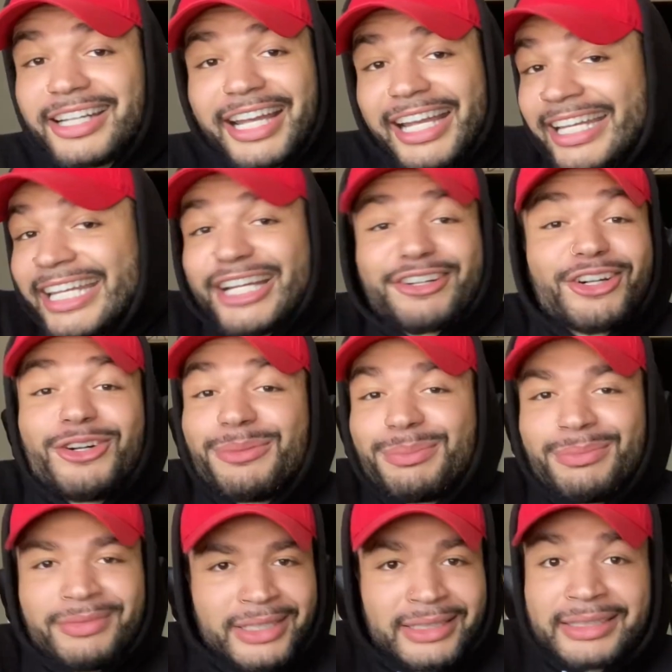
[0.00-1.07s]
Any
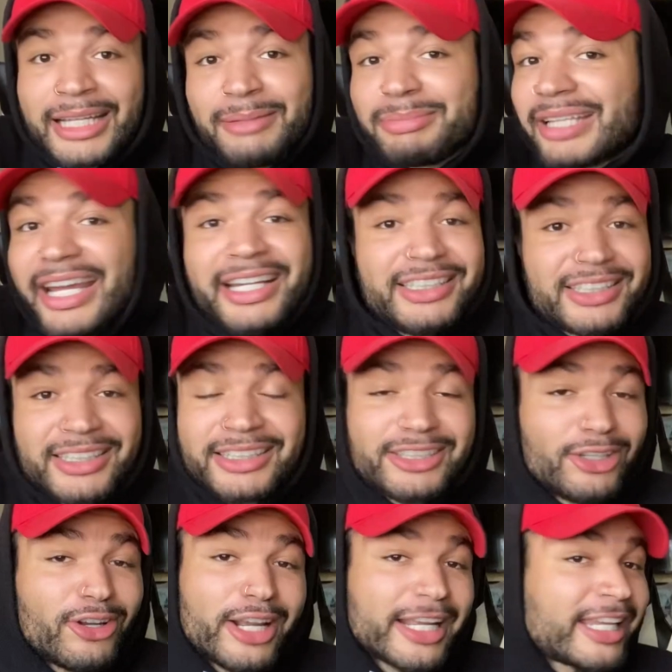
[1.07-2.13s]
group, the Temptations,
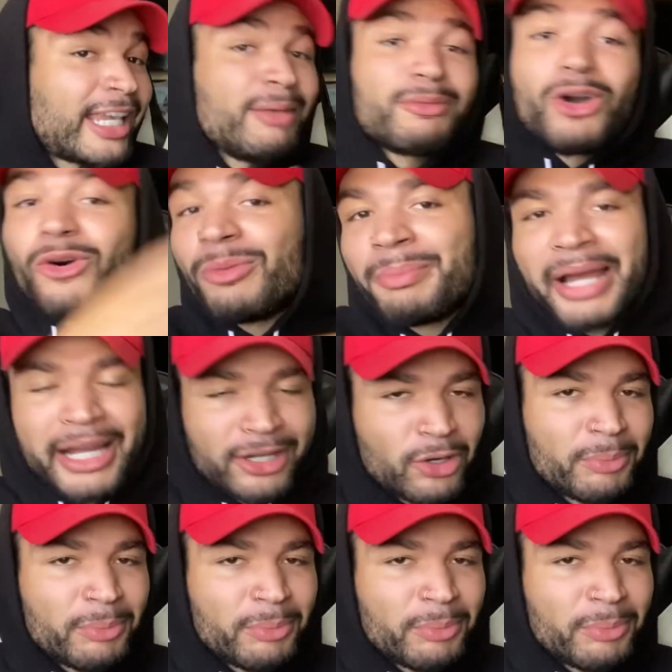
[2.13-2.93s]
you can keep going back.